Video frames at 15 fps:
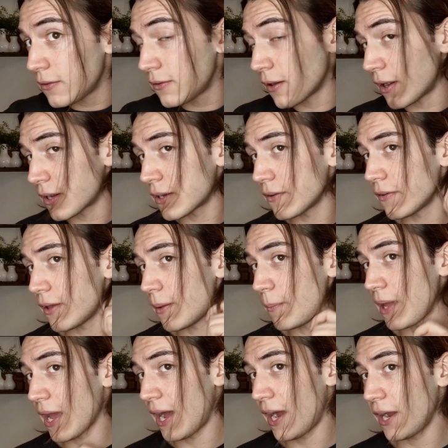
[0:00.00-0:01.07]
tuck it
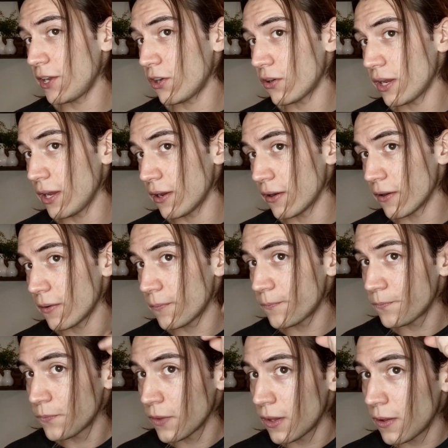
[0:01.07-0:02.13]
behind your ear,
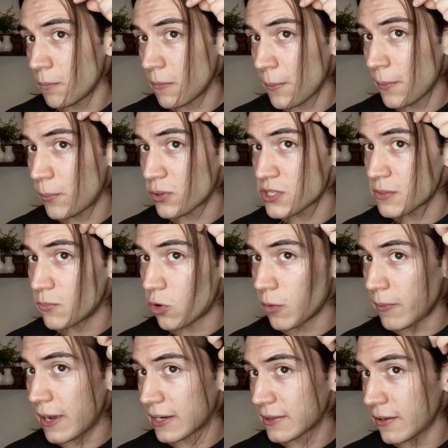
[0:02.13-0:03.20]
maybe put some more
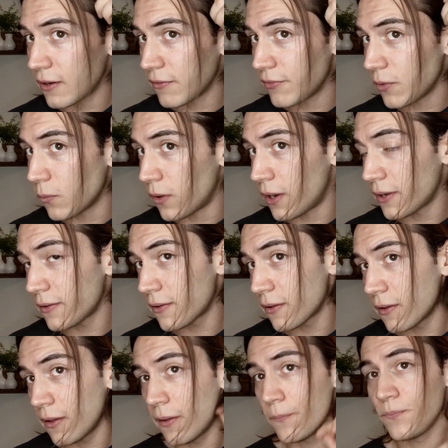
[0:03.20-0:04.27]
back there if you want.
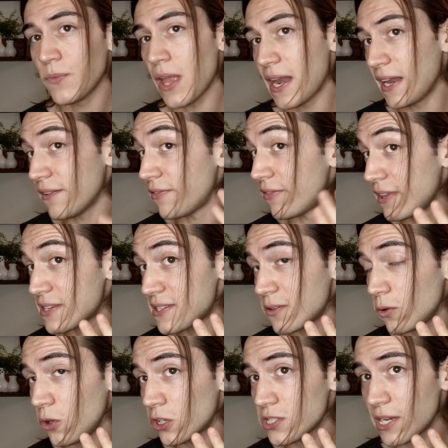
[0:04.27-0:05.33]
And if this
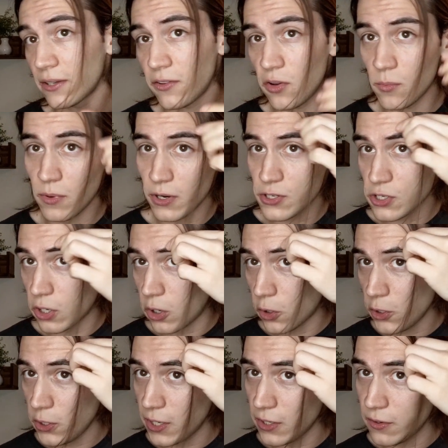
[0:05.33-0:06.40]
still looks like too much, all
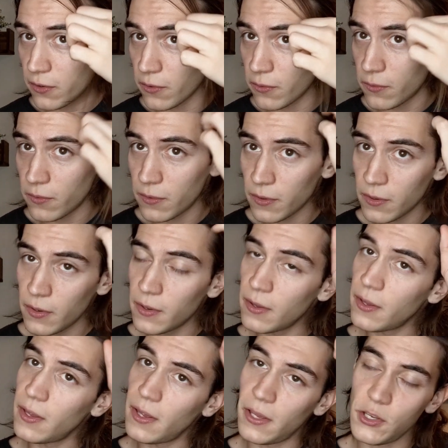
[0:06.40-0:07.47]
you can do
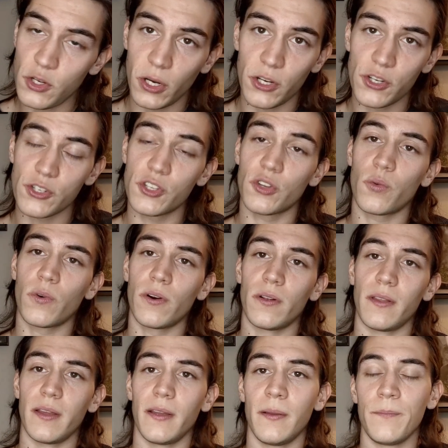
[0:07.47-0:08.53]
is you can just
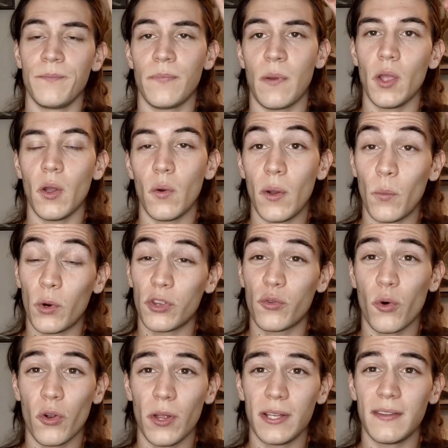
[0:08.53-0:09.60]
twirl it. And what
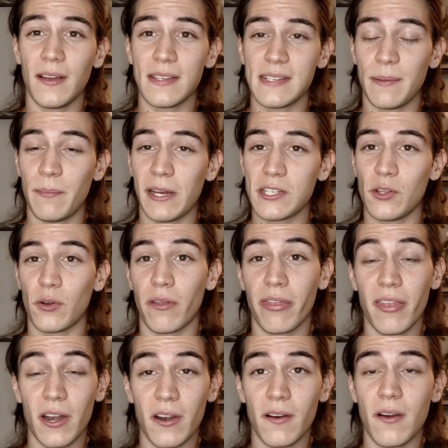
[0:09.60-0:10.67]
twirling does, it makes it look
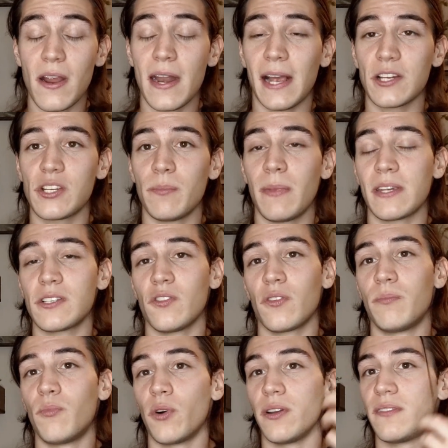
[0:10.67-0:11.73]
thinner, it actually makes it
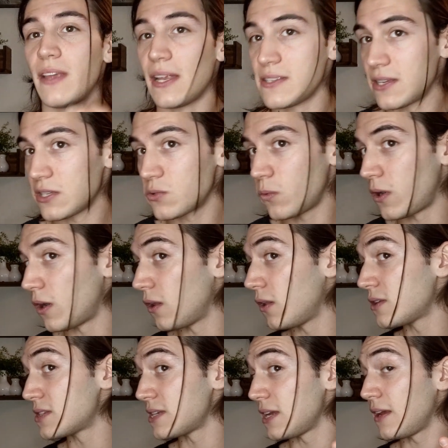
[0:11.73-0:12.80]
look more dense as well.
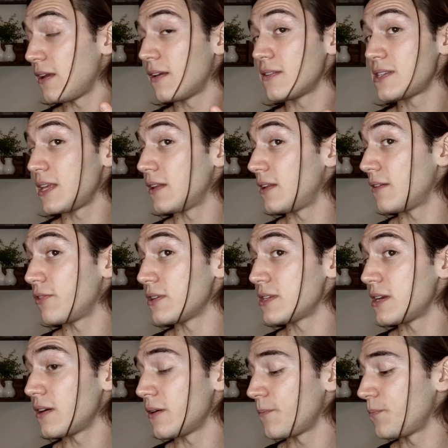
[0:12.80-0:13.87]
See the difference
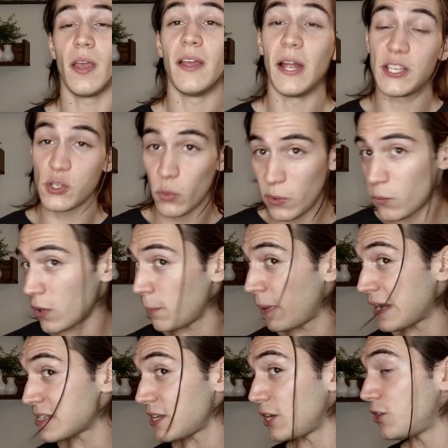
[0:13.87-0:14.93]
here? And so we want to
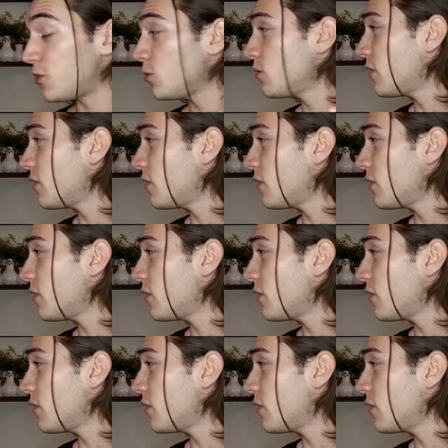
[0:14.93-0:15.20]
basically do